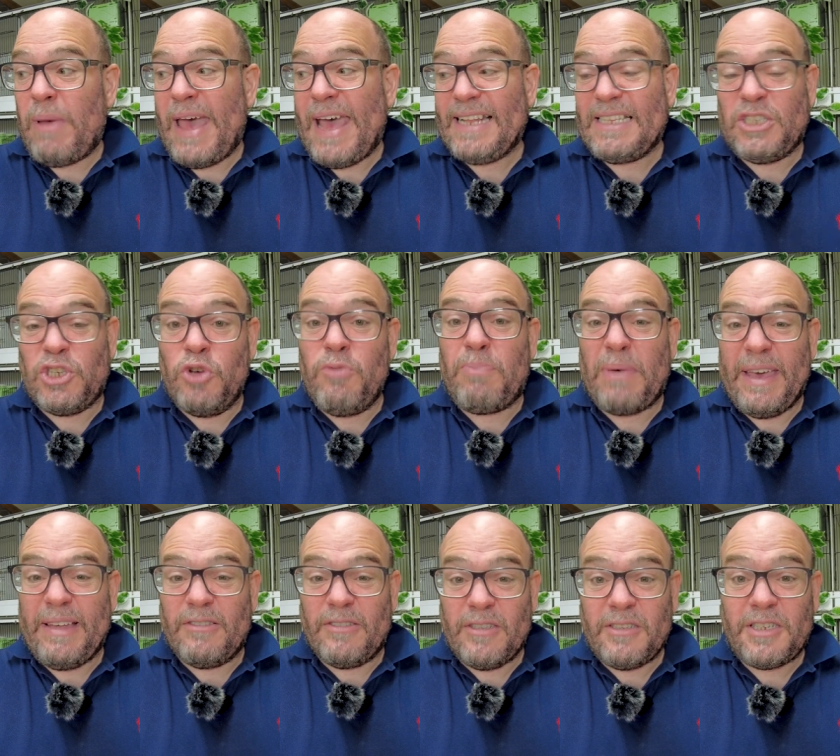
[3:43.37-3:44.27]
pair to
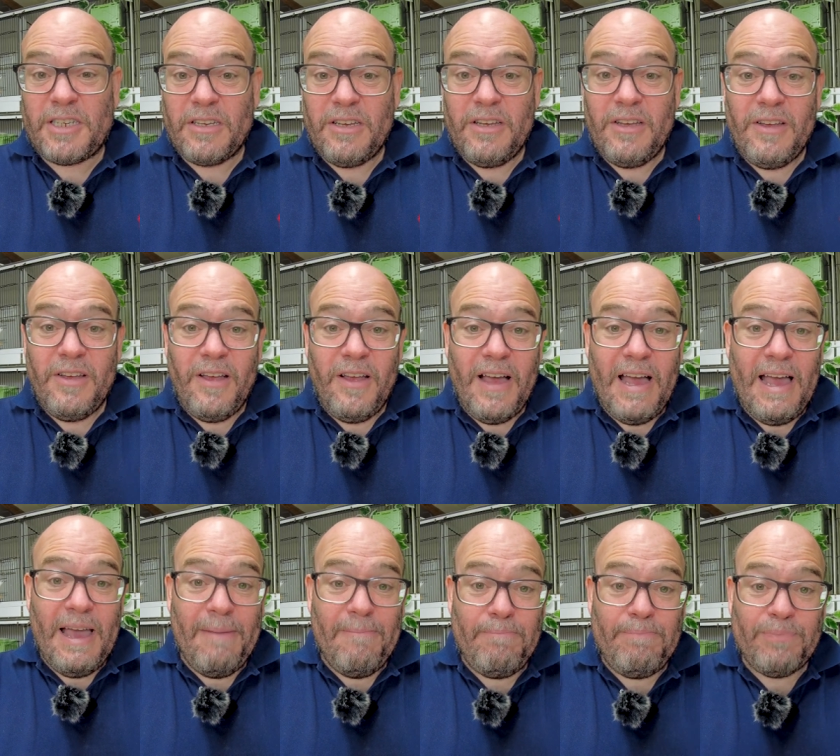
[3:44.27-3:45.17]
build,
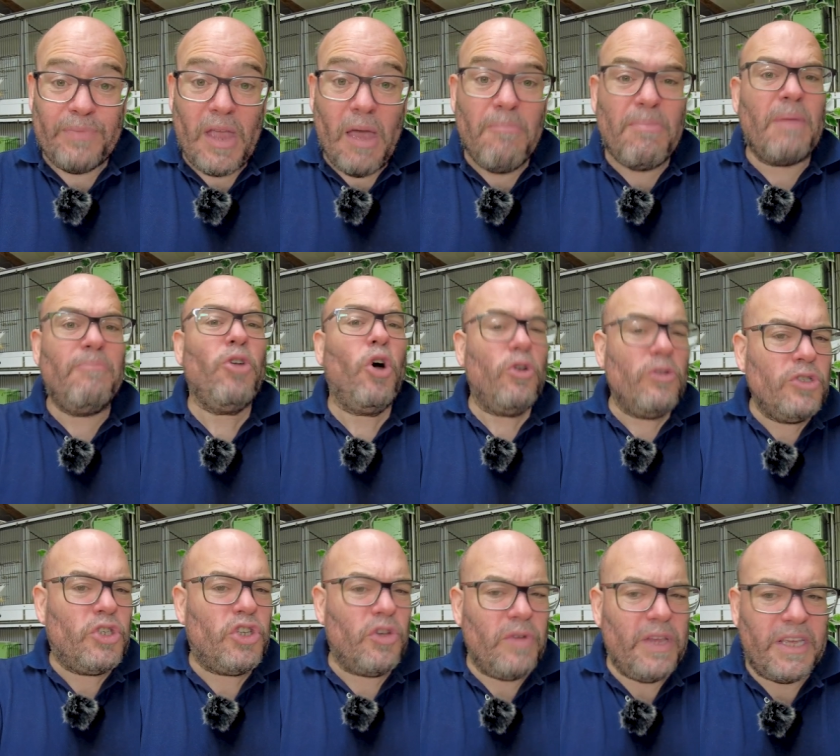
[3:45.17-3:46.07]
but I'm not
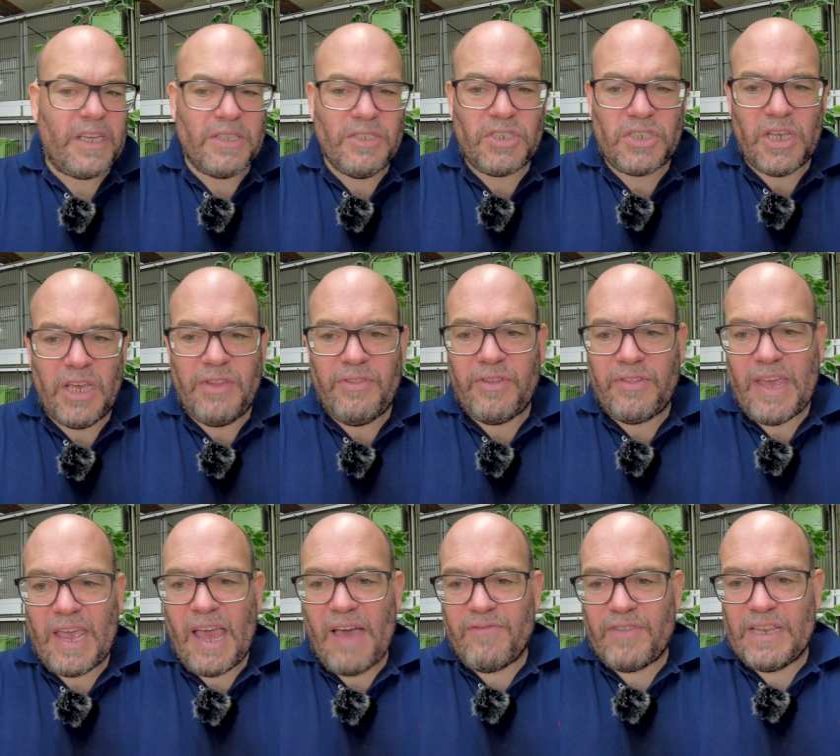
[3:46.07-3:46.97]
unduly concerned that
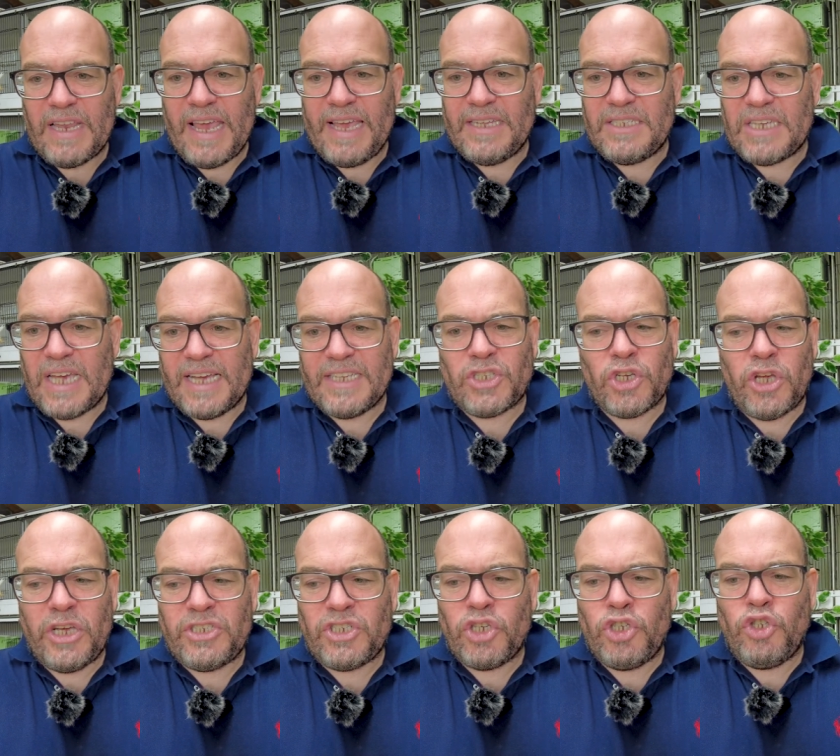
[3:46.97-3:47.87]
they haven't laid yet. So
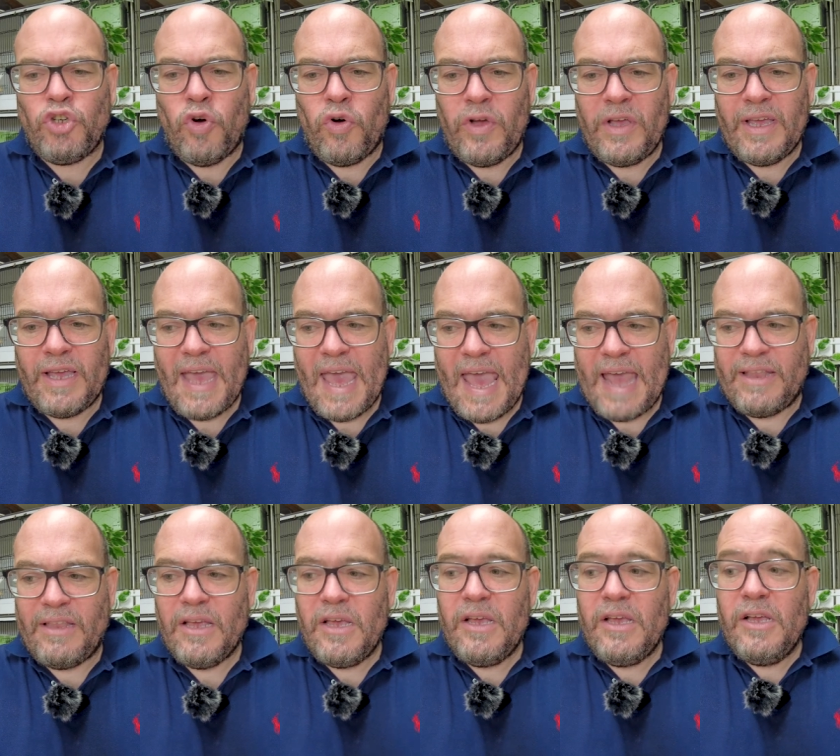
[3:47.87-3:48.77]
it's a young
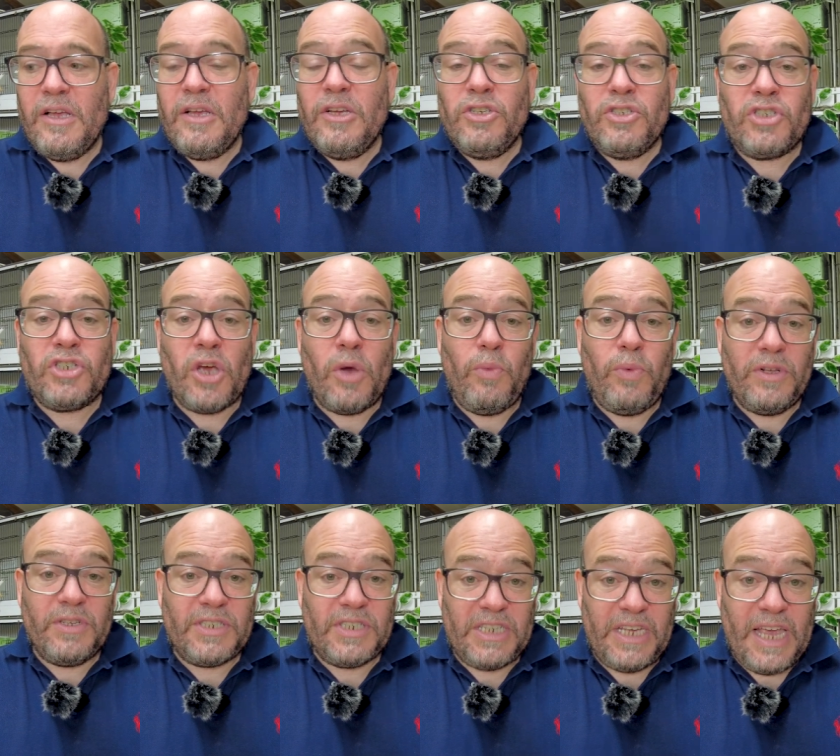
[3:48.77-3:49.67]
hen, so
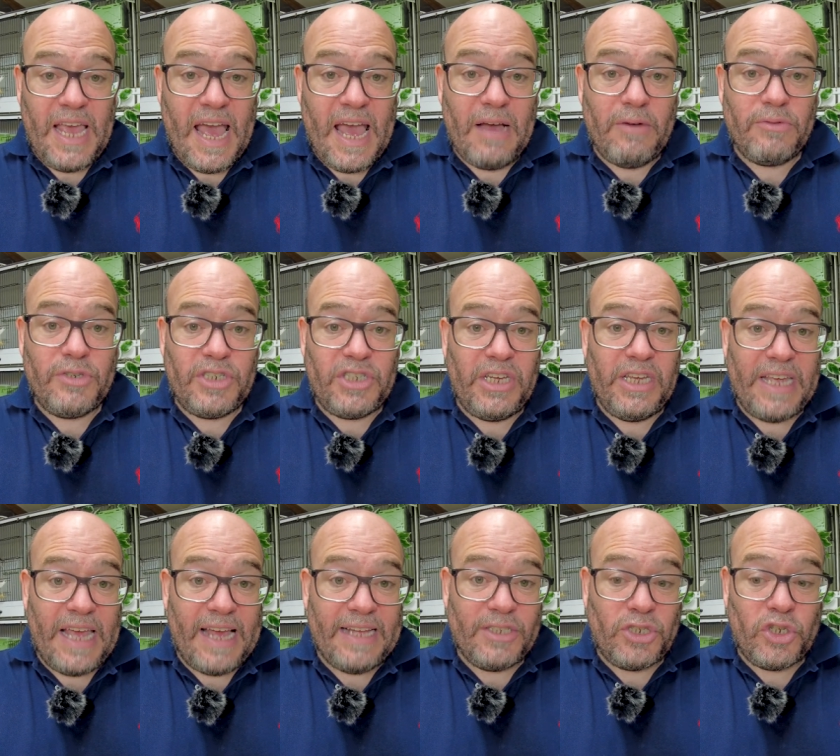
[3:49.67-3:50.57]
we'll see how she
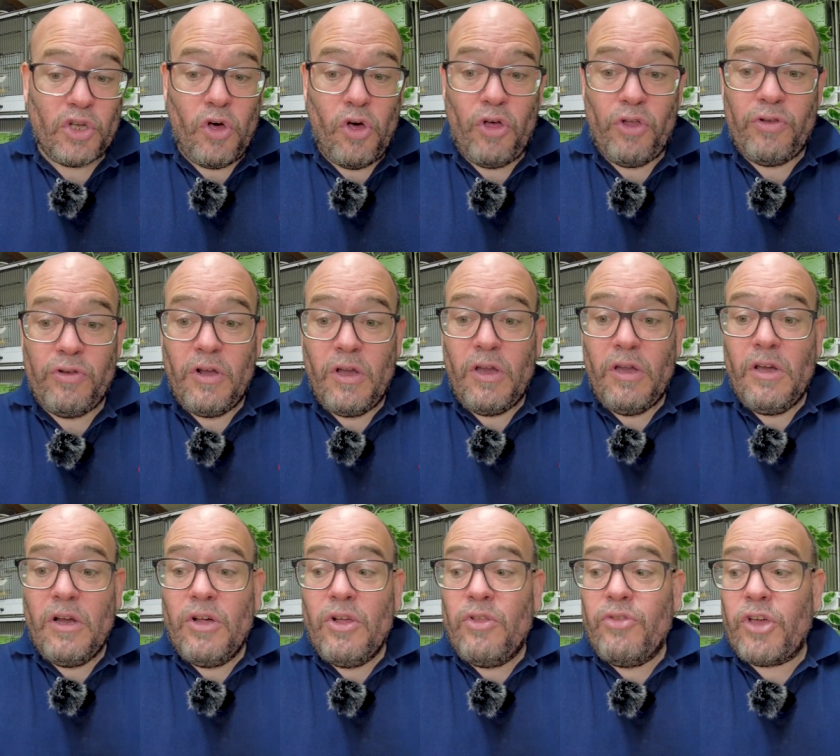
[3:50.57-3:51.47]
gets on.
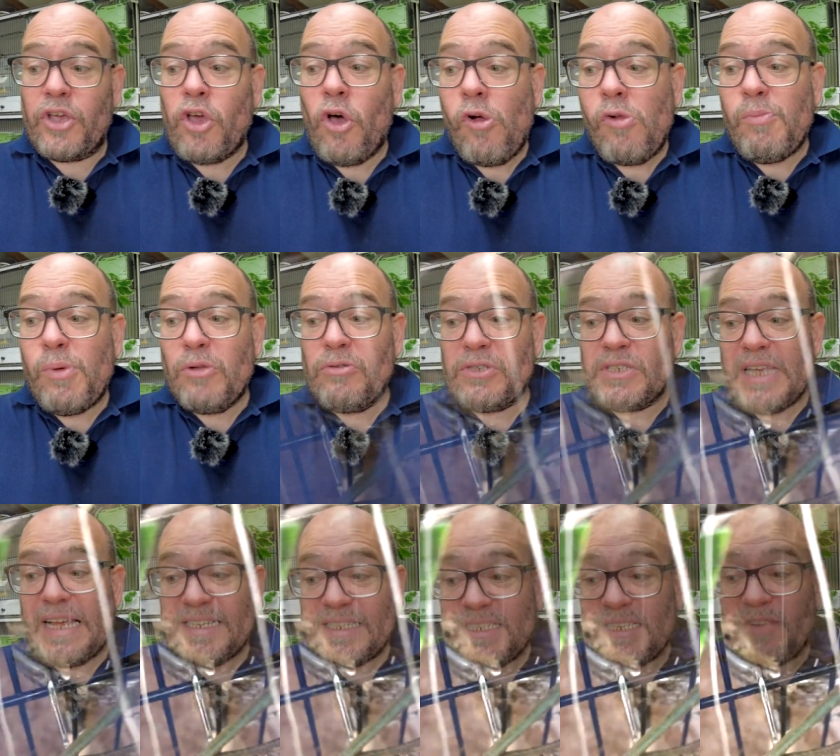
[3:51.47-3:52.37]
The cobalts, that's a